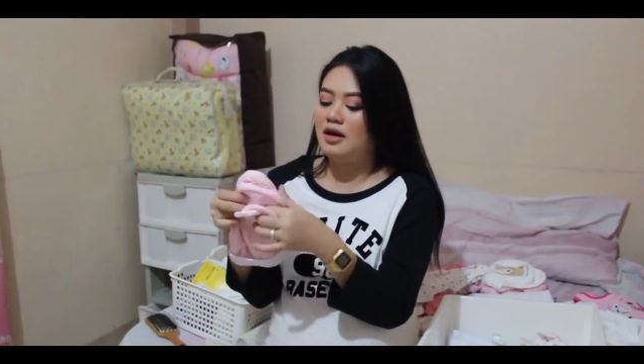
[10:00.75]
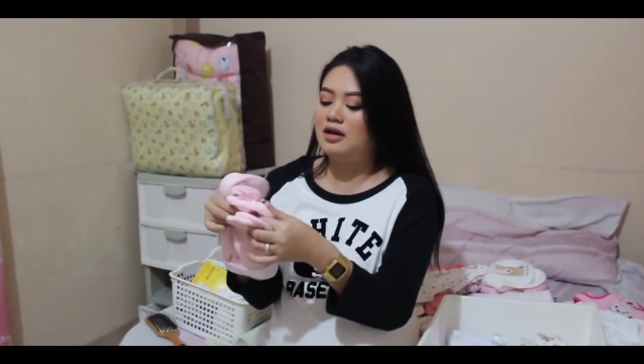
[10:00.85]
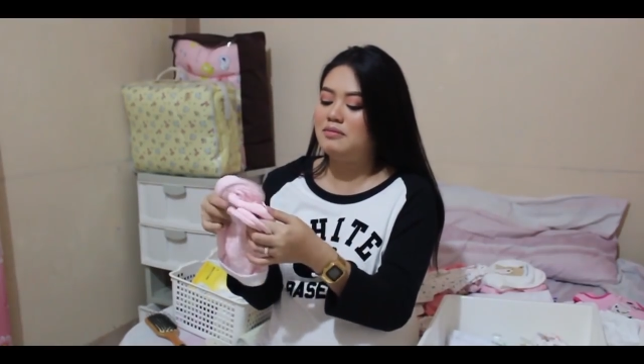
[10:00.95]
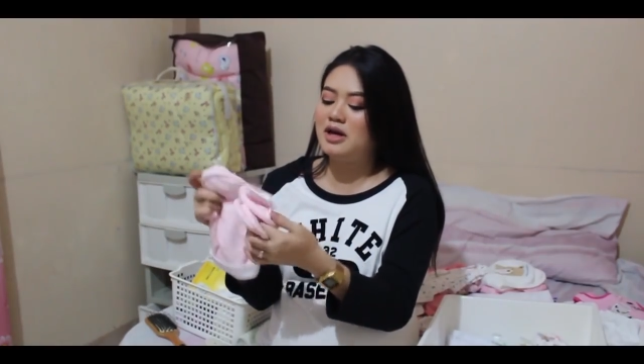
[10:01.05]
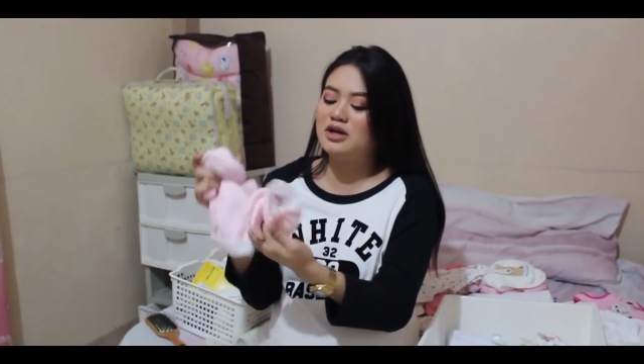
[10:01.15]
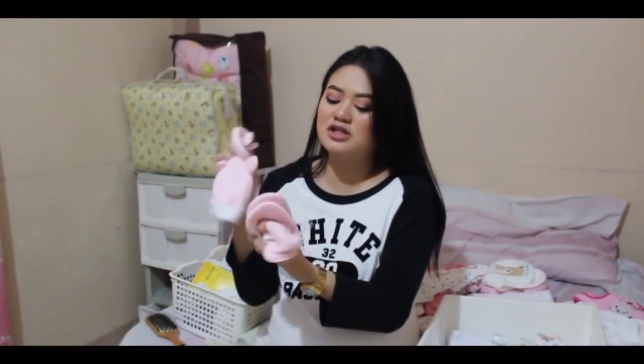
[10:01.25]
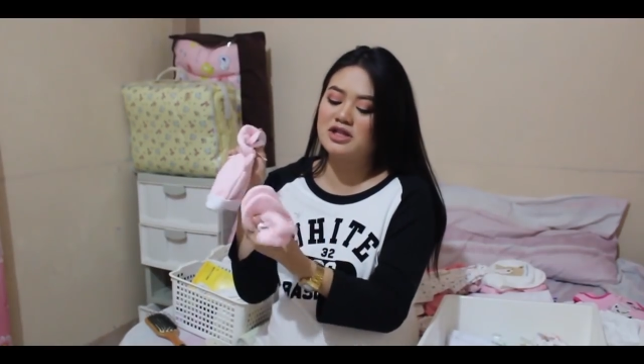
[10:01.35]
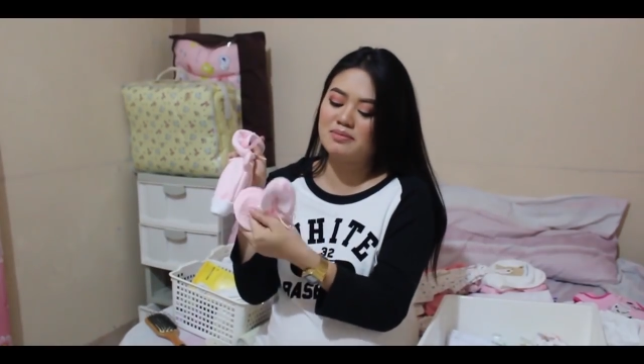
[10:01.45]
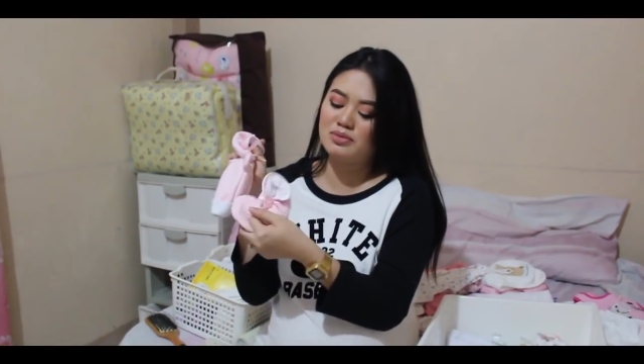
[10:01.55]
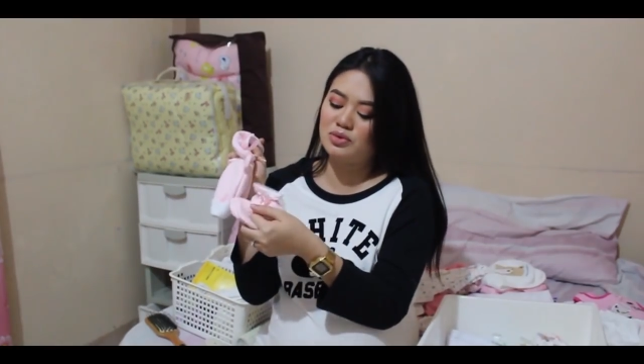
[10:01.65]
And meron
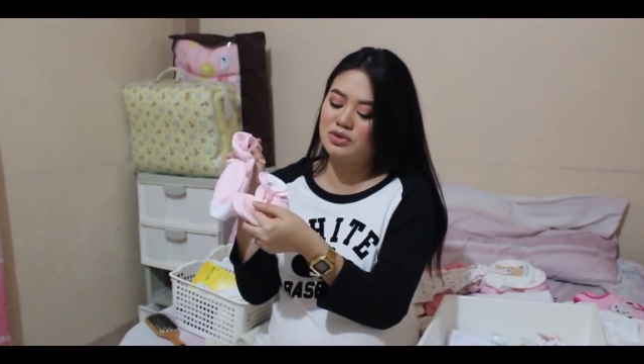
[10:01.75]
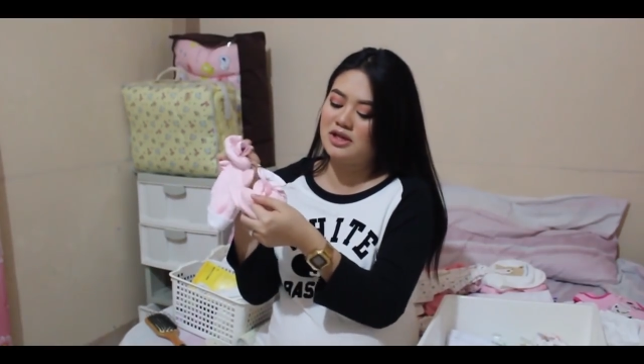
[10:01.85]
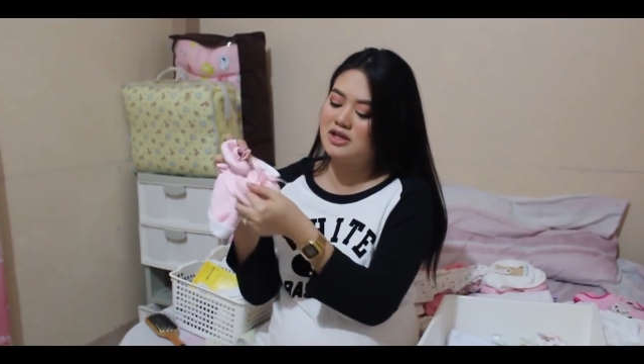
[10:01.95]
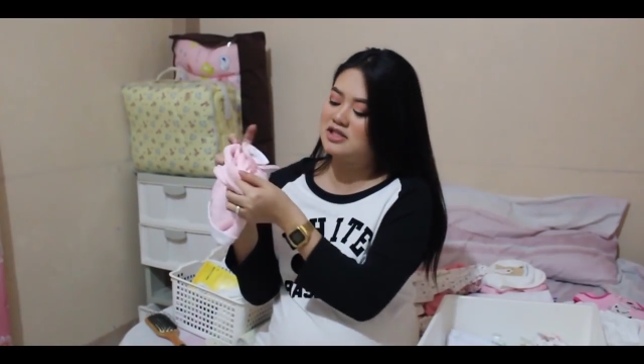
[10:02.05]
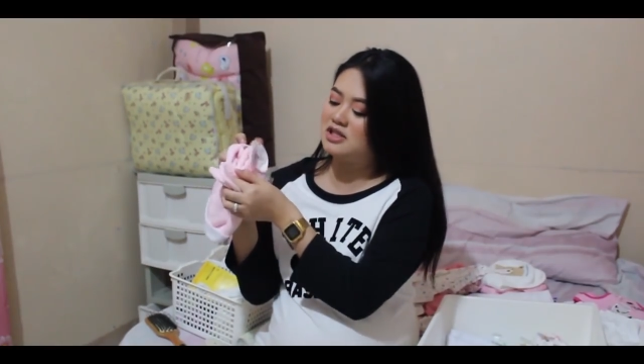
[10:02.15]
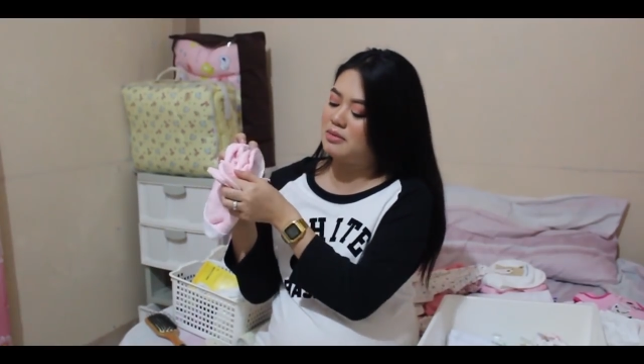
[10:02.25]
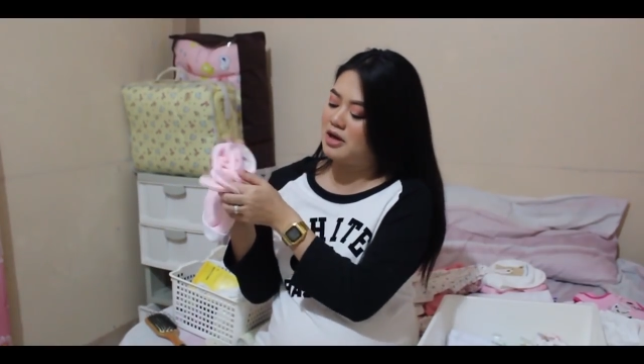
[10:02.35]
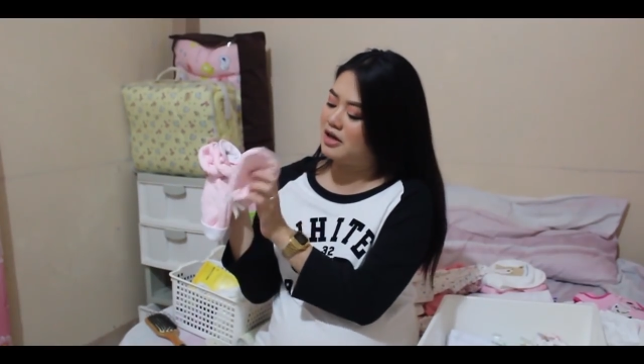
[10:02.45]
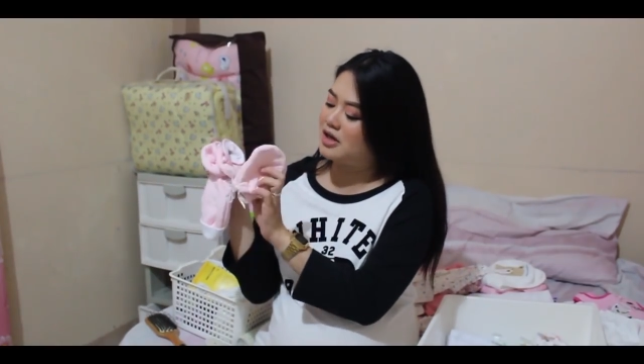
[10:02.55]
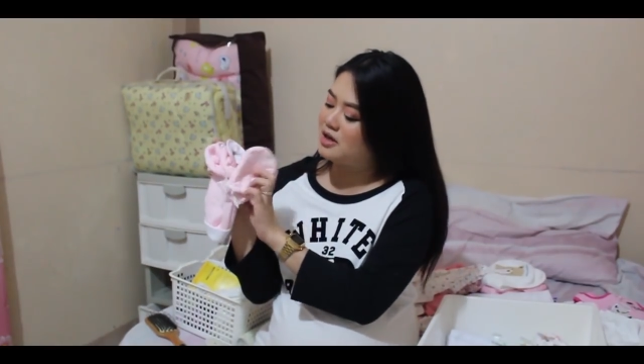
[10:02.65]
siyang booties na
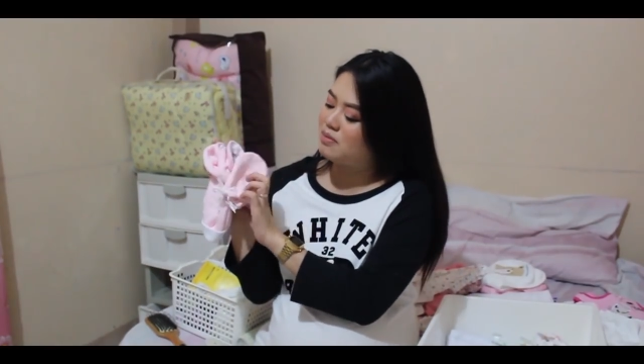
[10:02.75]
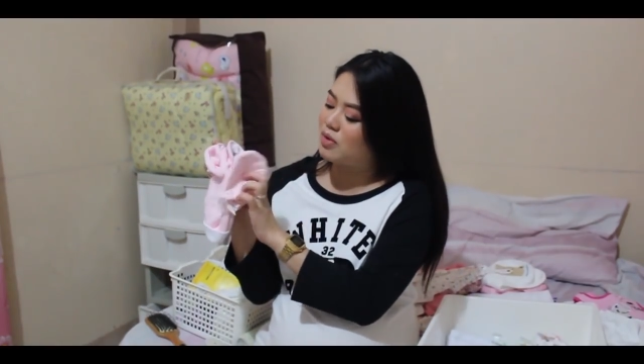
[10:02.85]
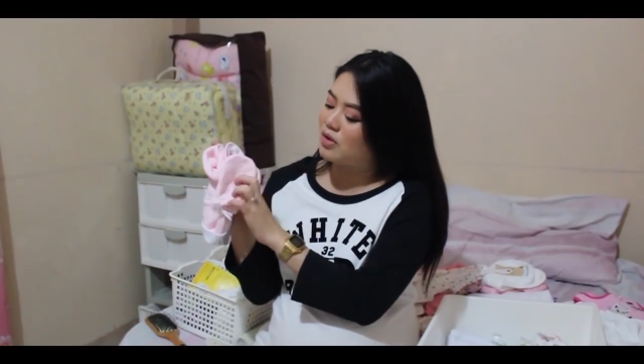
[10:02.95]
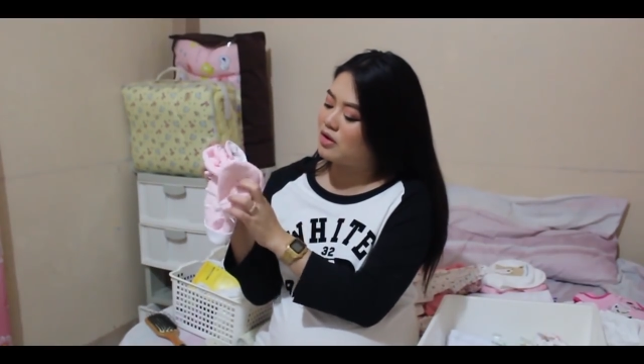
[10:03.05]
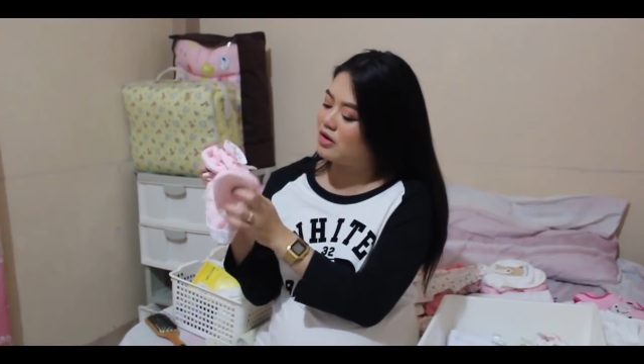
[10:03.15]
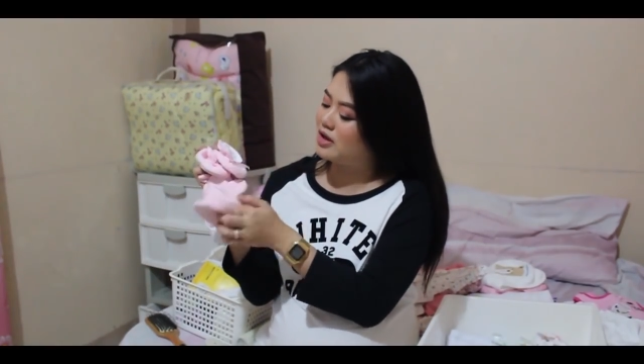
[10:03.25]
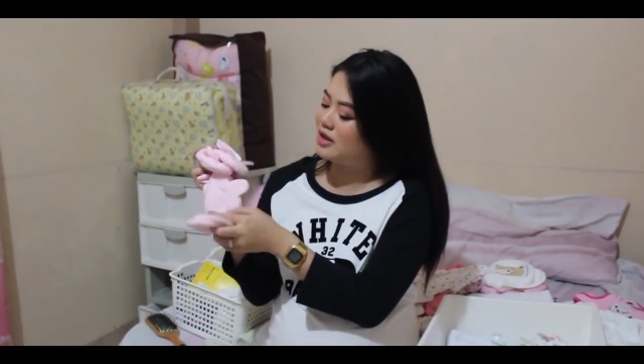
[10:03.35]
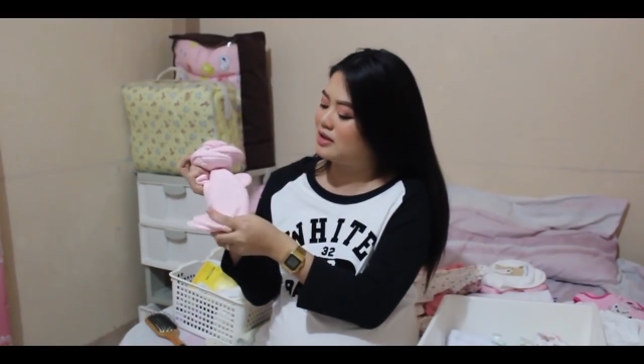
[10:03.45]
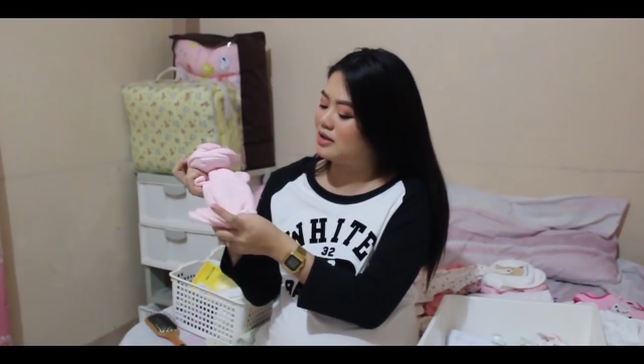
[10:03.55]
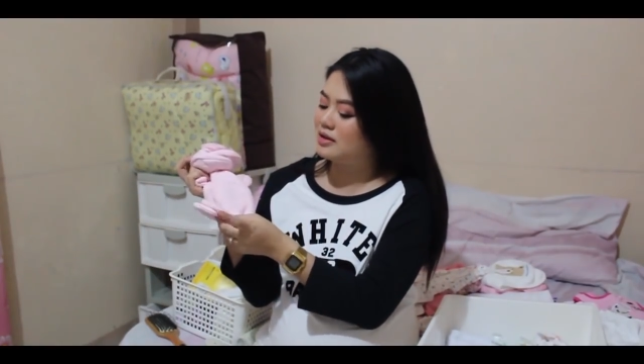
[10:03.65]
may
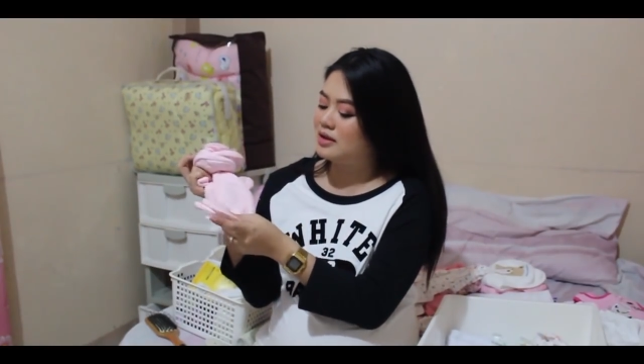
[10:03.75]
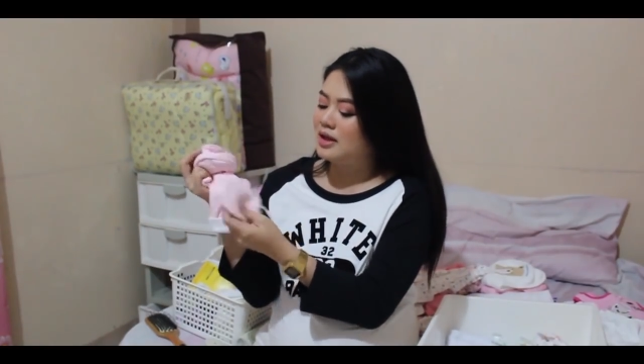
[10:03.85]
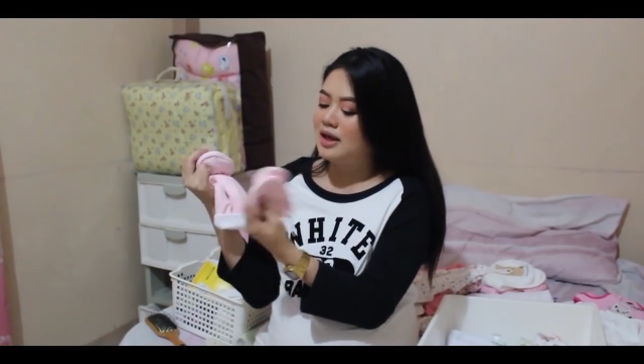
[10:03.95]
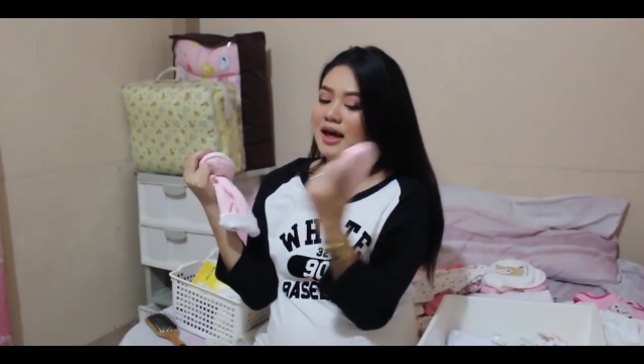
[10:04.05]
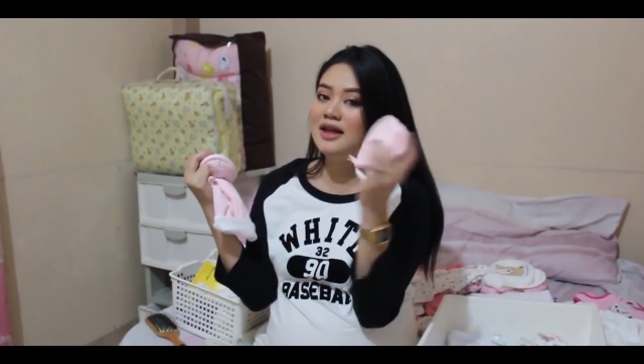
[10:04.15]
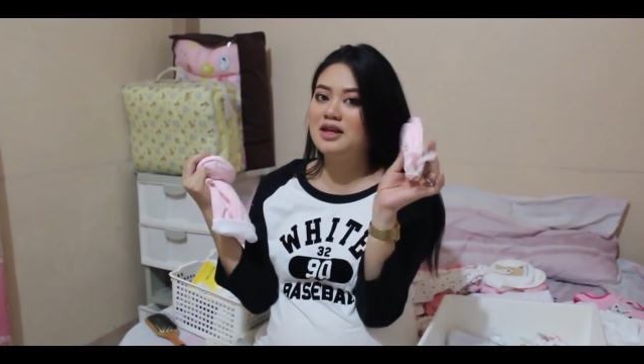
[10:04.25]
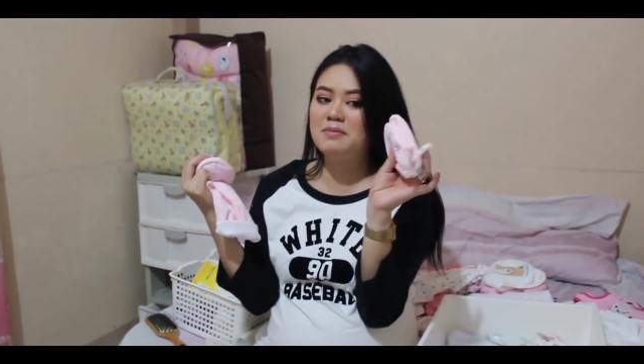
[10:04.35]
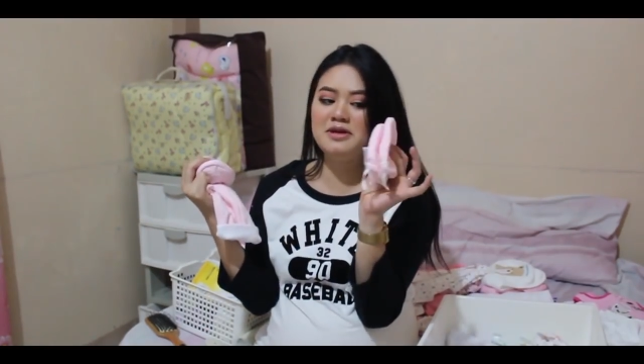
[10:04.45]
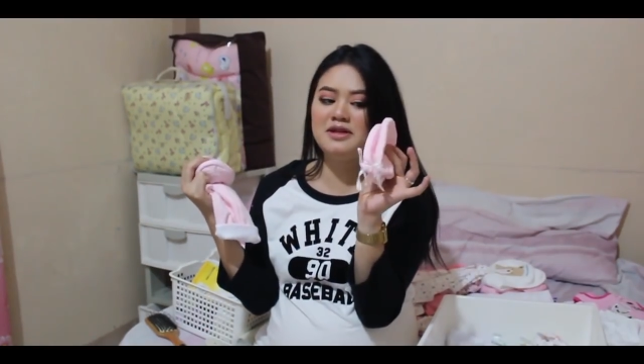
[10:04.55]
ribbon and the